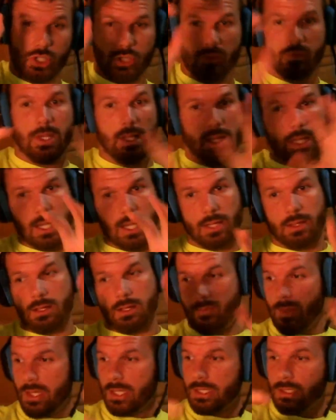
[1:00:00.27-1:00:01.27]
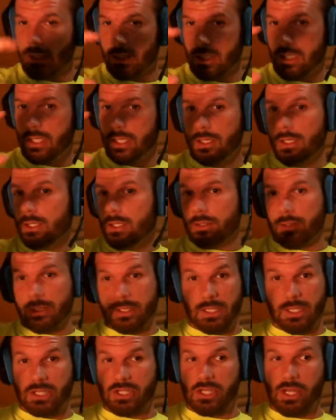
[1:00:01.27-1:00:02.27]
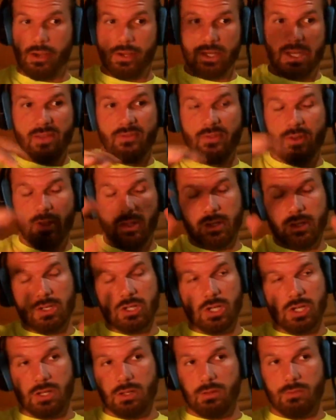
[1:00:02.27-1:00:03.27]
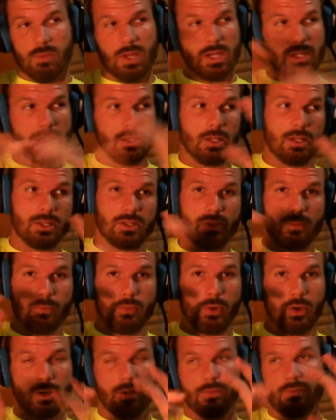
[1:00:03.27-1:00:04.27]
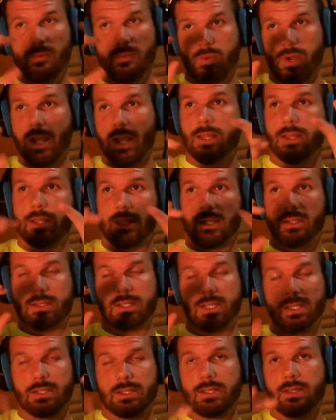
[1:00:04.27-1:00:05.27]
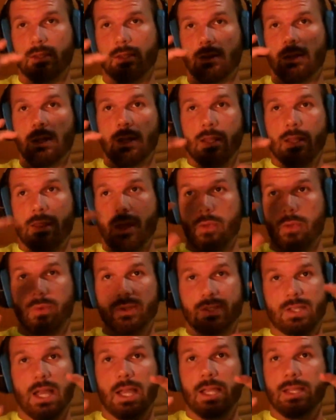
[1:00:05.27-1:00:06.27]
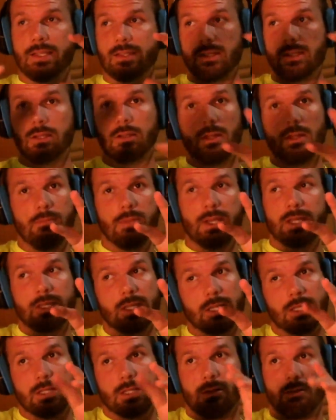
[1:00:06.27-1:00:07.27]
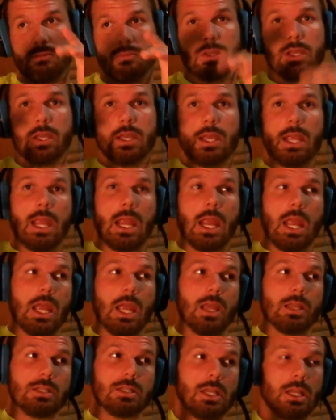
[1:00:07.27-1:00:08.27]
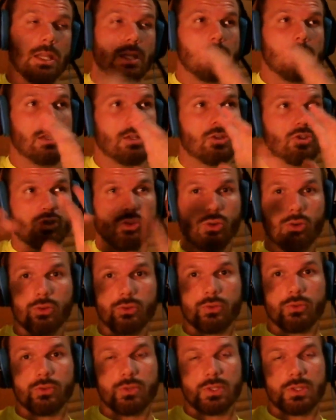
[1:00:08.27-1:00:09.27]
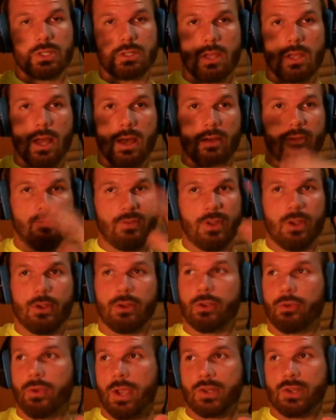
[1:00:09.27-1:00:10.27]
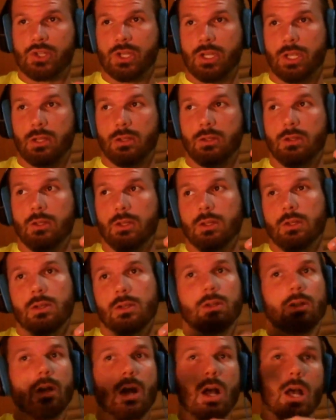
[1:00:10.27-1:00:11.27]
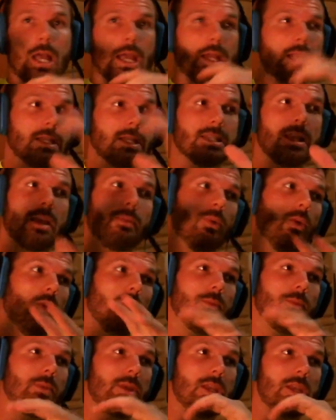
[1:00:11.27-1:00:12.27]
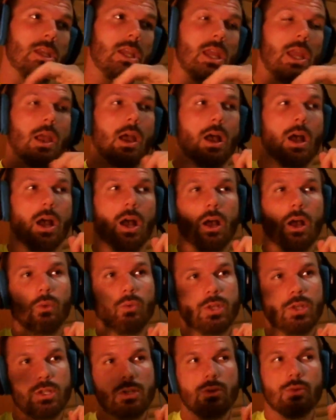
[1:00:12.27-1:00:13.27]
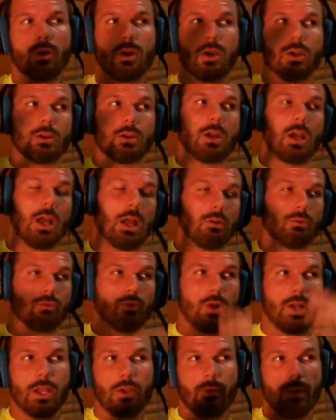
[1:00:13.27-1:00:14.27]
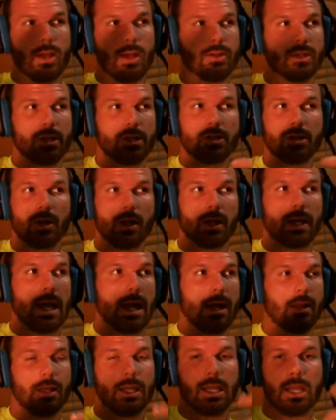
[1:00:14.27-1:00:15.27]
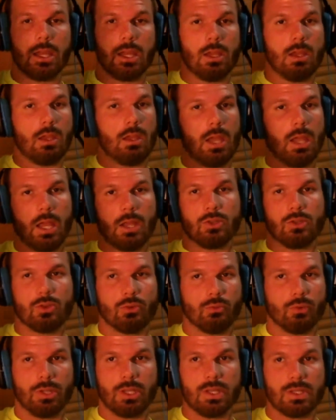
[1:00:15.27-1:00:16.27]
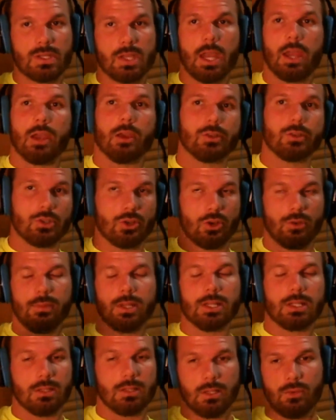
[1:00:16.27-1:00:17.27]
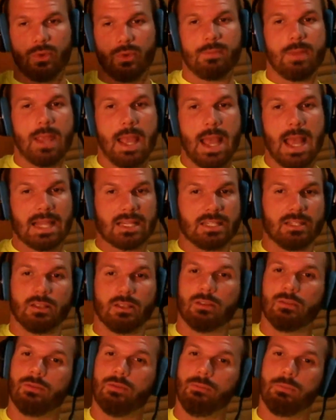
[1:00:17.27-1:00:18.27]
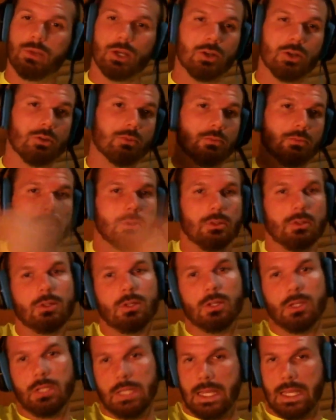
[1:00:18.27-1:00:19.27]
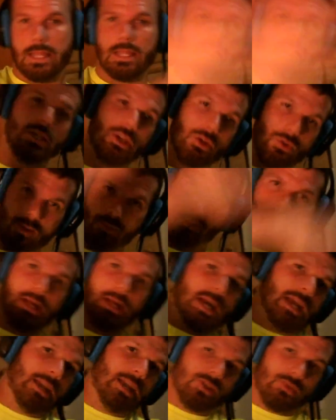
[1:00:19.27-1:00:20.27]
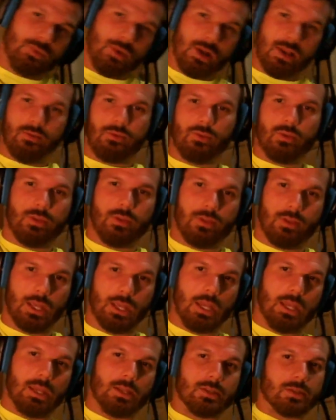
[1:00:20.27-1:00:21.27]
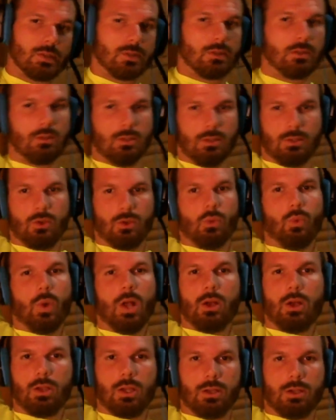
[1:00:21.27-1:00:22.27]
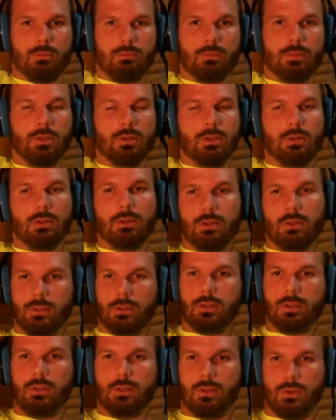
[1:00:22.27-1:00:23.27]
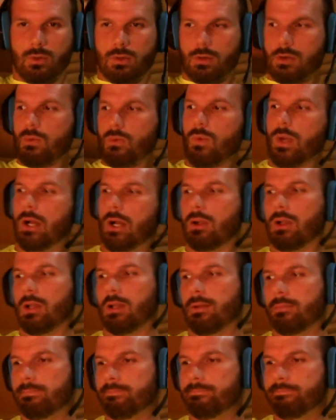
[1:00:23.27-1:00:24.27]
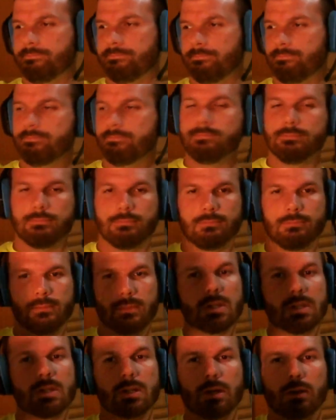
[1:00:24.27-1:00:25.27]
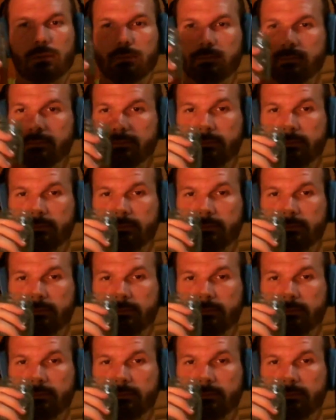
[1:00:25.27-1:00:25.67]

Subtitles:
should be like, the amygdala The dictionary definition: amygdala is a part of the brain that resides in the limbic system, and it controls fear and aggression. An example would be when you are running around in a dark alley and you're really scared, your amygdala would be active. Boom. And then you apply it to whatever the thing is. You're welcome. You're welcome. So,